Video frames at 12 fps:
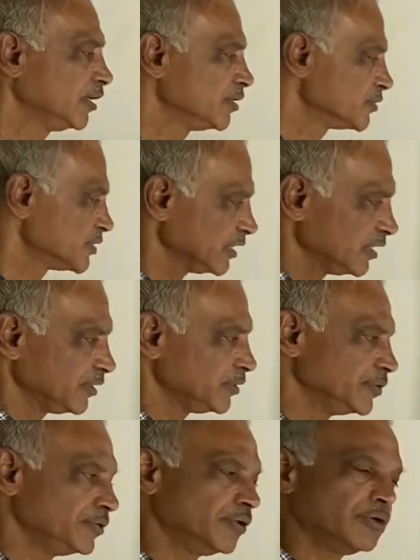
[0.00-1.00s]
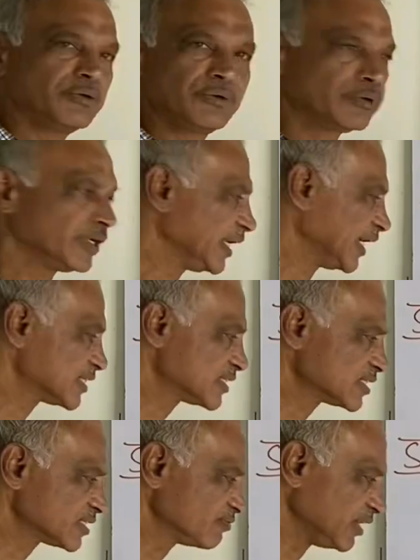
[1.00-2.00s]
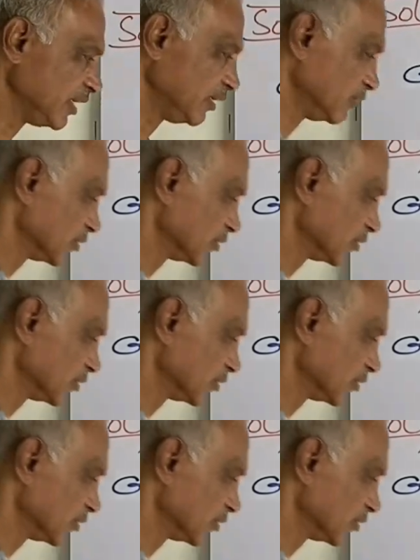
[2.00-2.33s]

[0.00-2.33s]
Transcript: say you know x square.